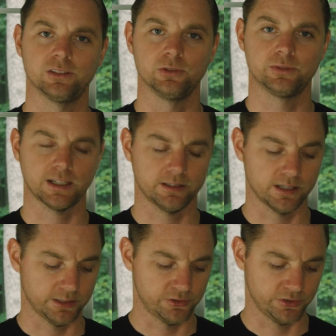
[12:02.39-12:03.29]
new
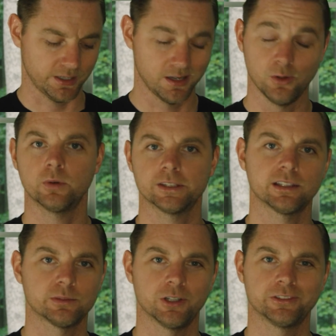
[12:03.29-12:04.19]
technology. What
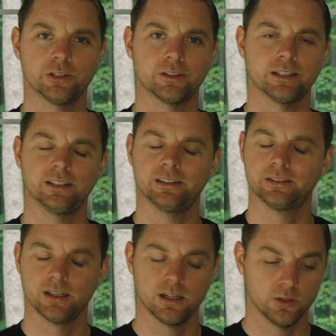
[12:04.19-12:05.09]
that small token is,